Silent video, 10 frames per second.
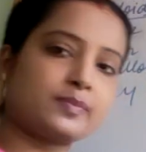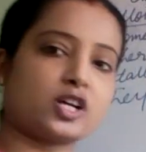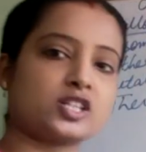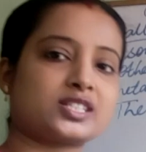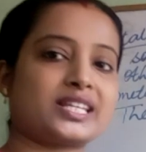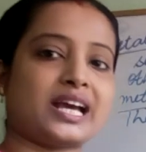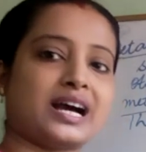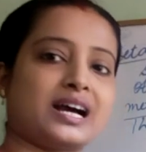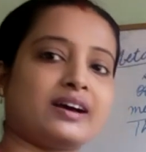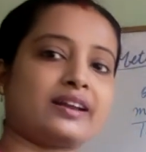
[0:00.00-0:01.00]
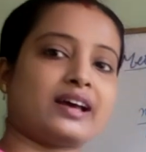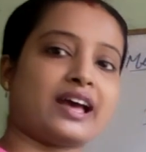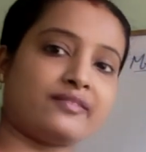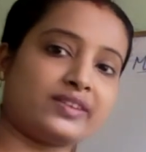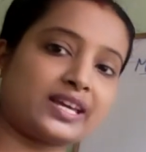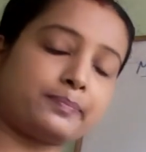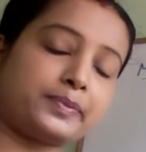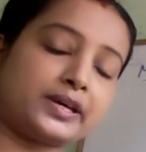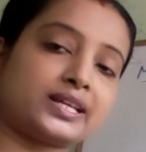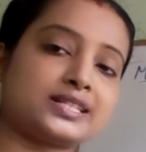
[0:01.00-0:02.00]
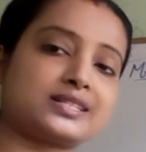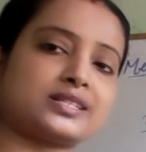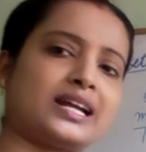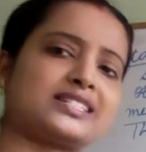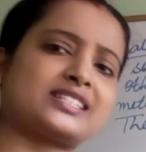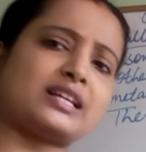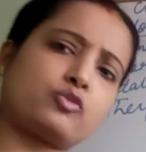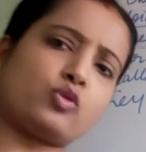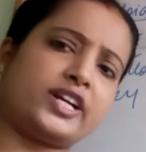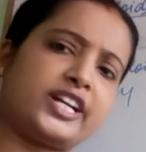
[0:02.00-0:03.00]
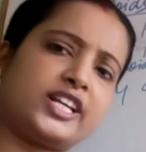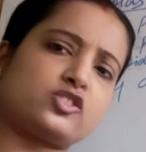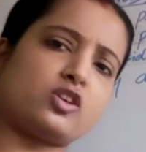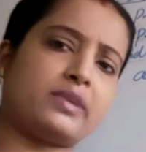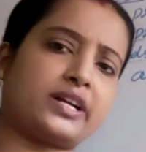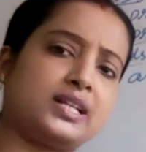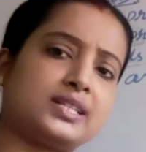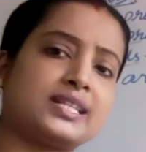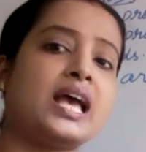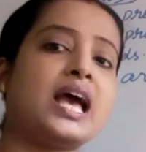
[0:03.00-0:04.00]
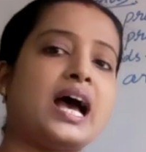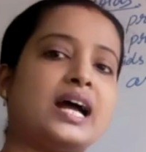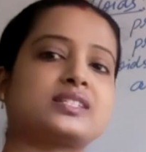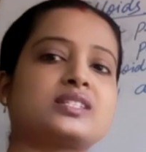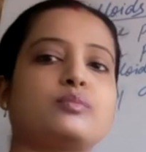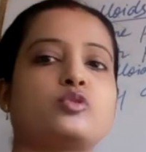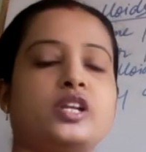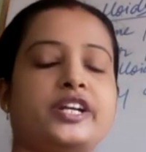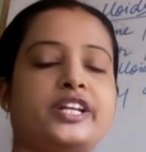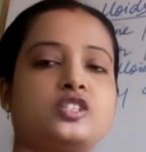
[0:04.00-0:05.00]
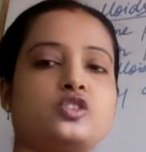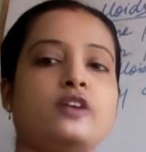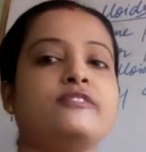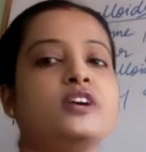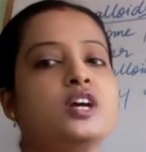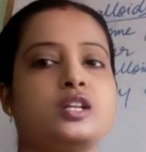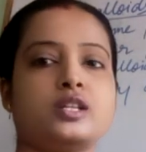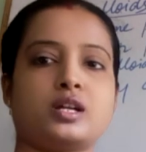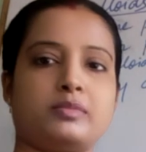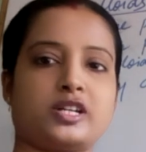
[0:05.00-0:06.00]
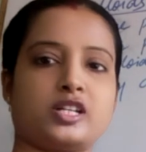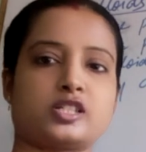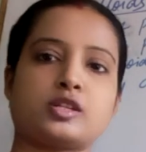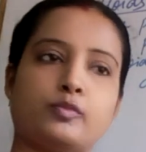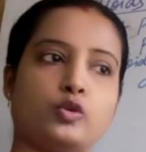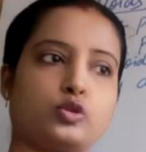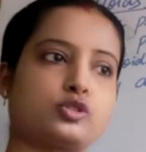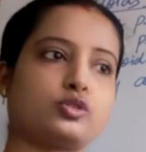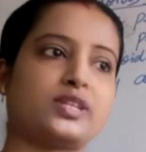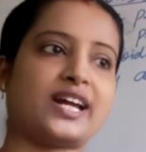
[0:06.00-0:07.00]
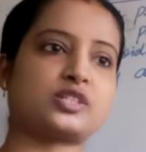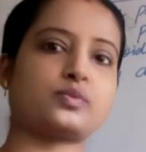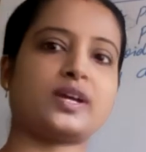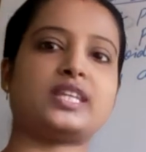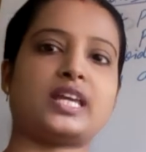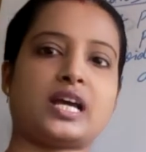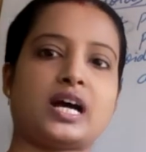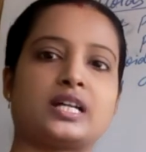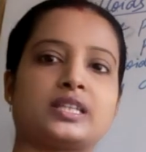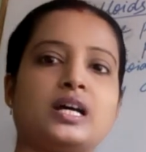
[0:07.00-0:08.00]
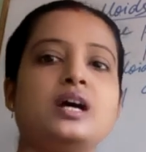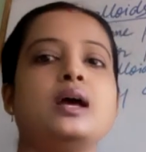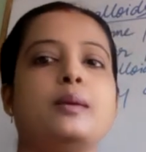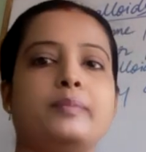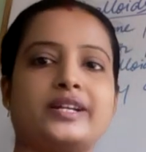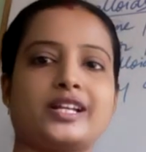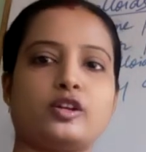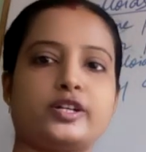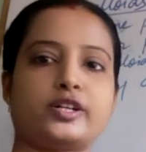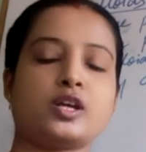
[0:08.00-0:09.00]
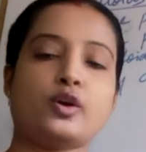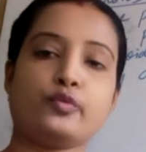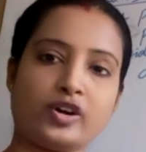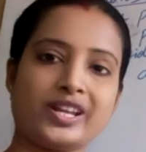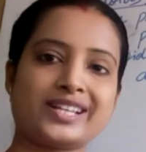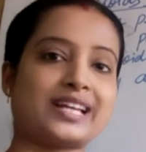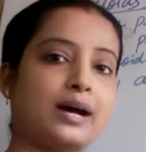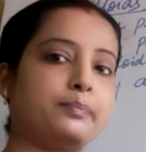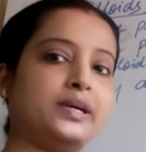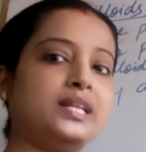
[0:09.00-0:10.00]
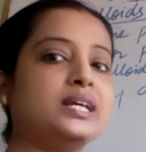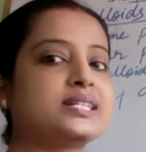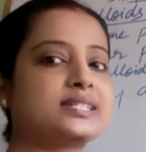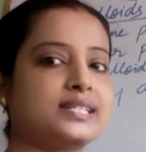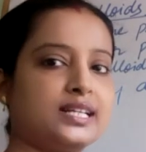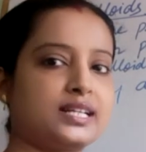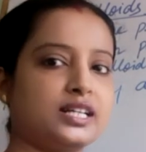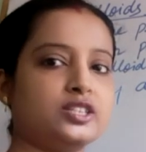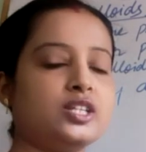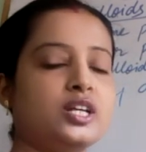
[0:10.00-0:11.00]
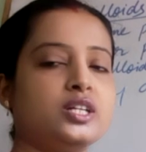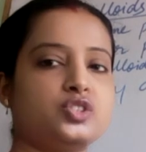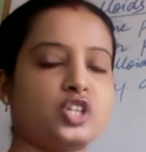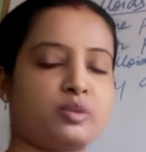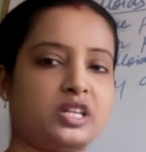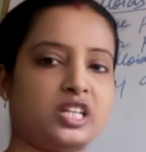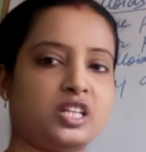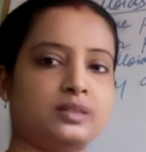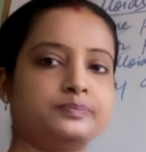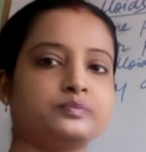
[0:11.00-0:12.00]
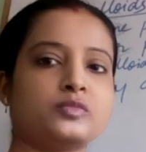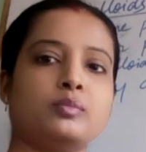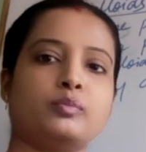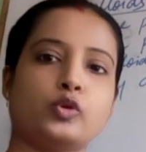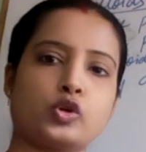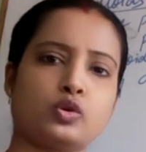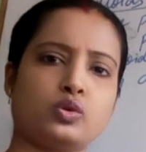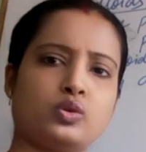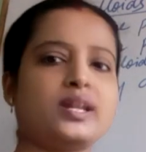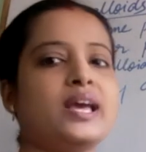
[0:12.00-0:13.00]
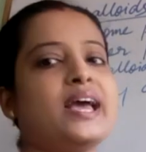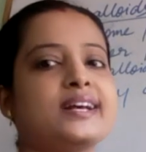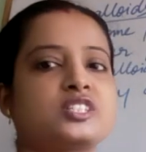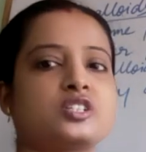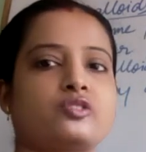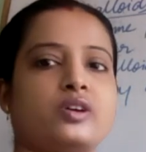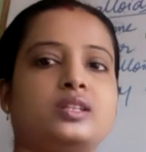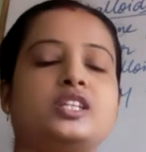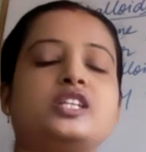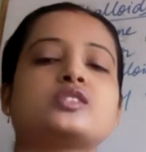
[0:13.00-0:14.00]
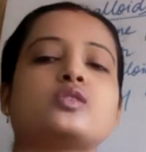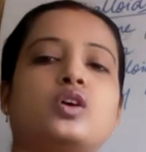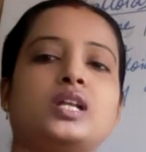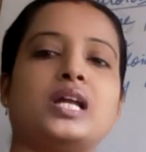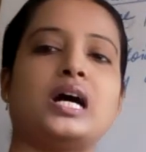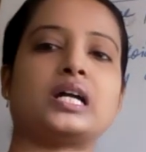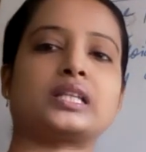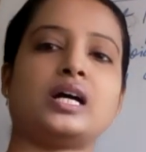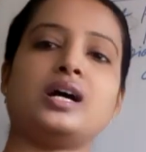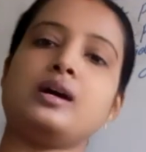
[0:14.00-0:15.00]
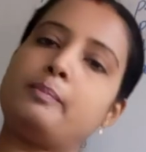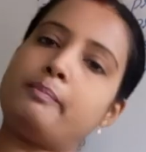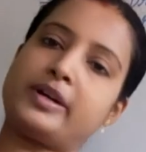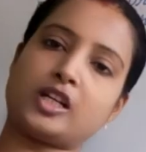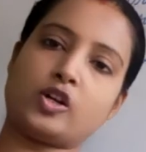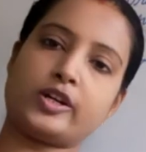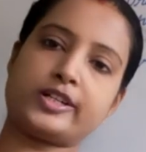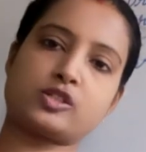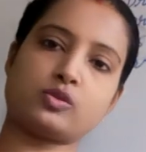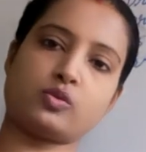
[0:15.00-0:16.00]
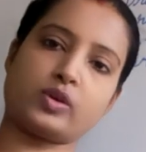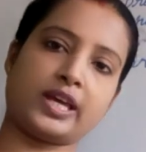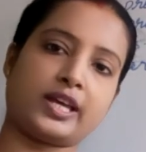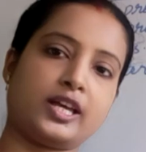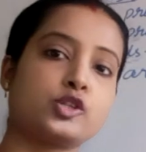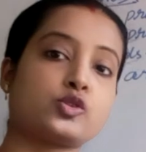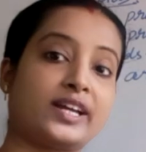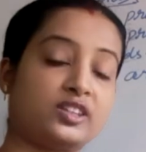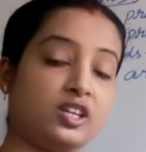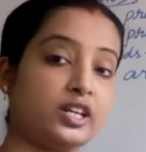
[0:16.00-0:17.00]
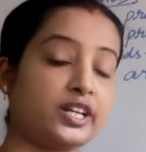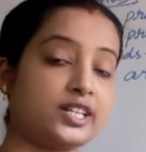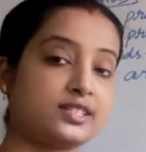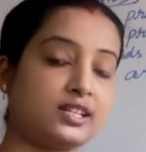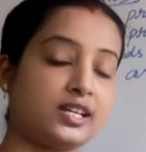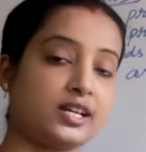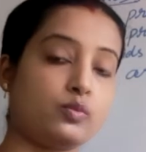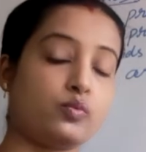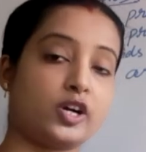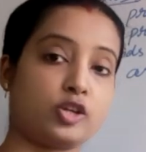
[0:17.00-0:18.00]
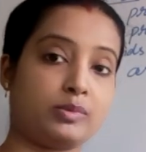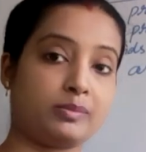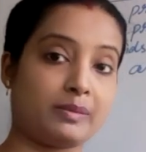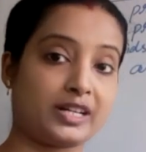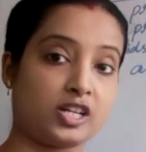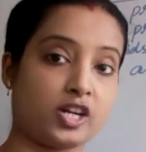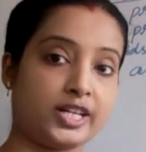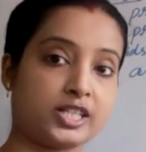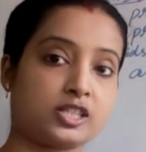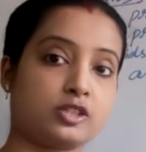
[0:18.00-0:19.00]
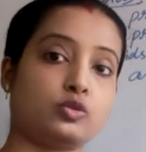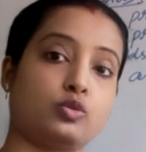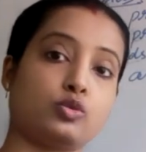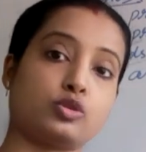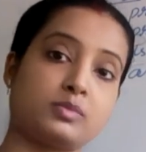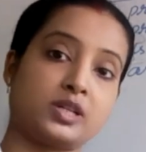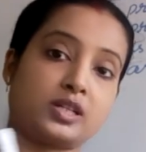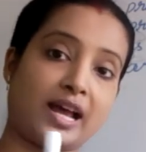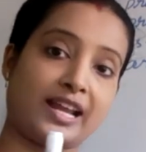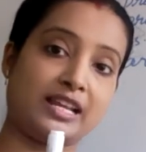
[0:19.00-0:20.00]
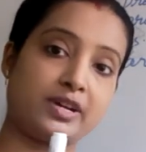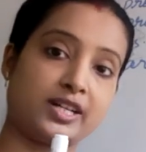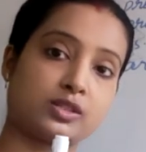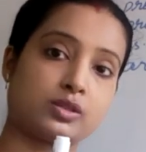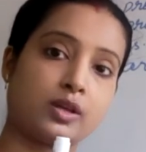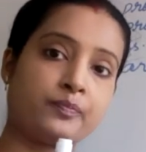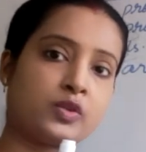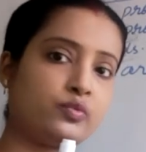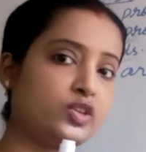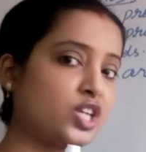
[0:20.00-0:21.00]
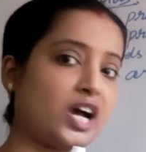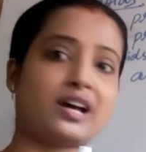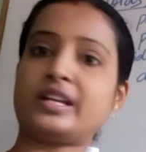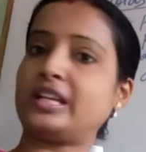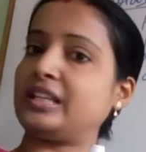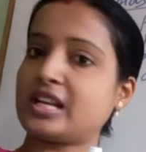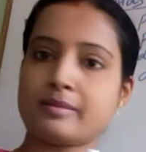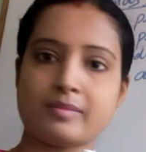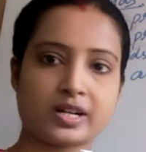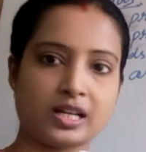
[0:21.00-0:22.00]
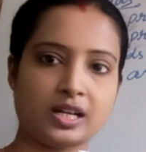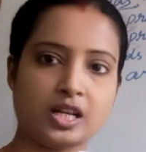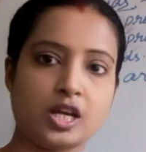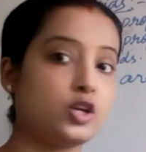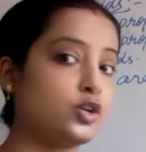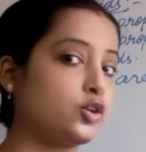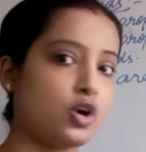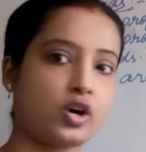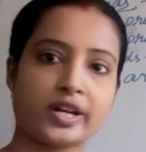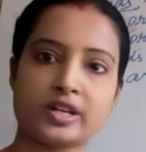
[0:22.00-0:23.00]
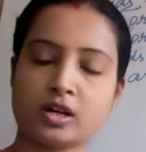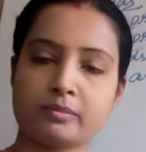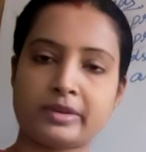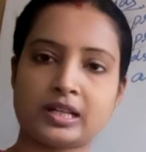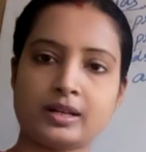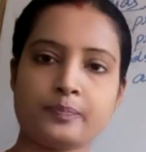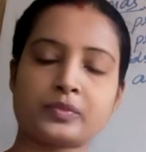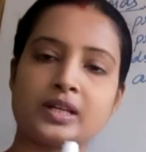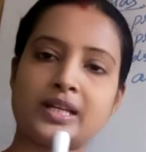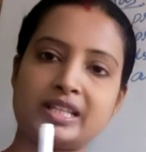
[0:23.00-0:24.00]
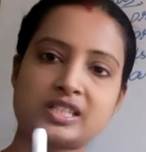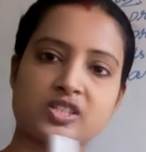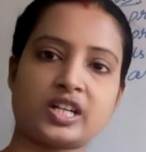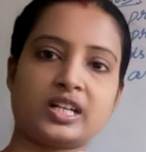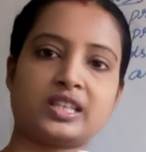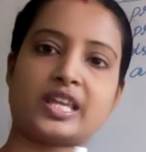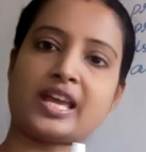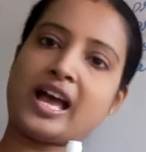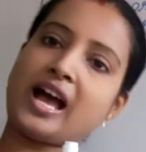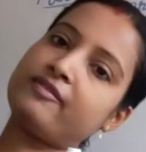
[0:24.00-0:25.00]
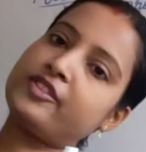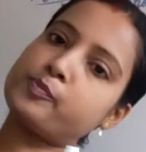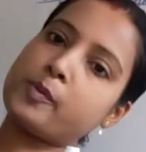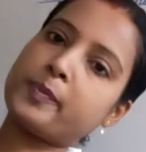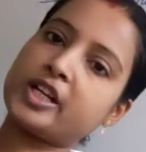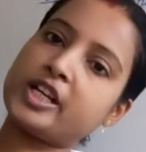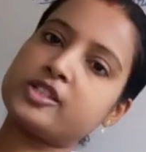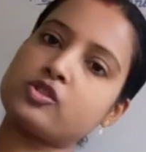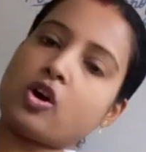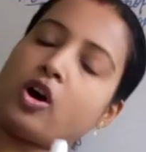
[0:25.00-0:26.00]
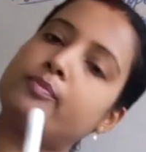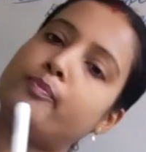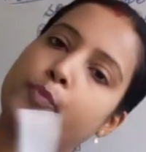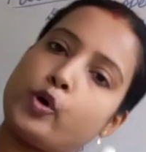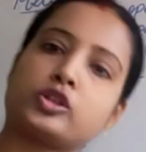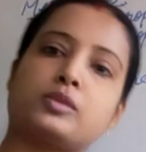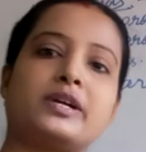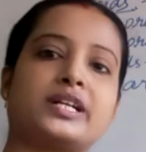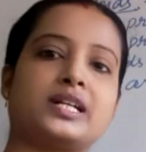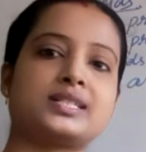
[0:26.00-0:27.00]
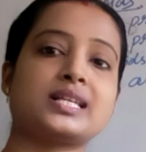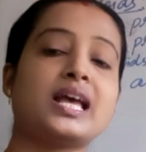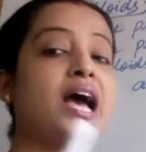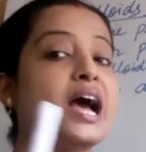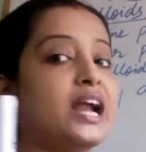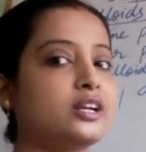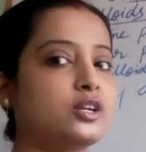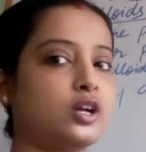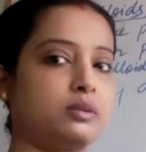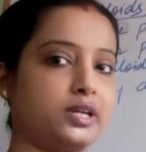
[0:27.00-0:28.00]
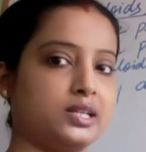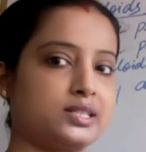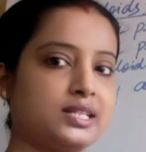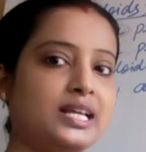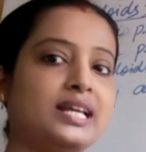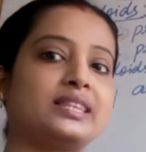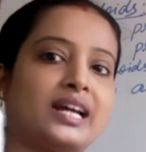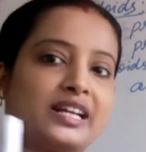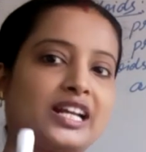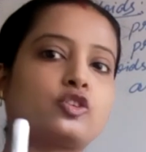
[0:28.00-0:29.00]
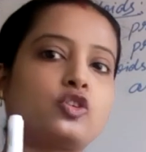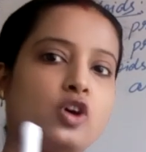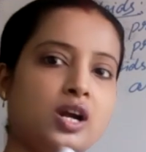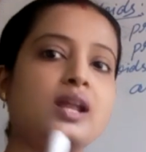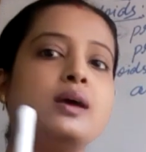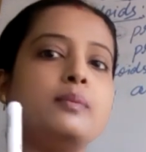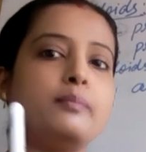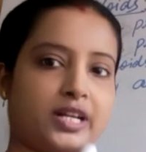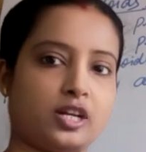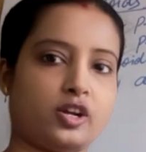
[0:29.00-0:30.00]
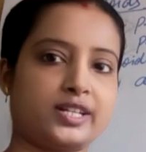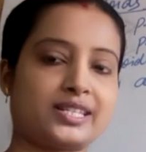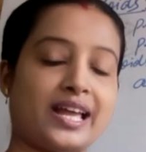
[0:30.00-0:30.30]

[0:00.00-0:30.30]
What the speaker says: Because they are having appearance and some qualities of metals and some qualities of non-metals, both. So that's why they are the metalloids. For example, silicon, germanium, boron, etc. These all are the metalloids. Okay. So I think it is clear what do you mean by metalloids? Those elements which are neither a metal nor a non-metal. Instead, they have the properties of both metals and non-metals, that are called metalloids.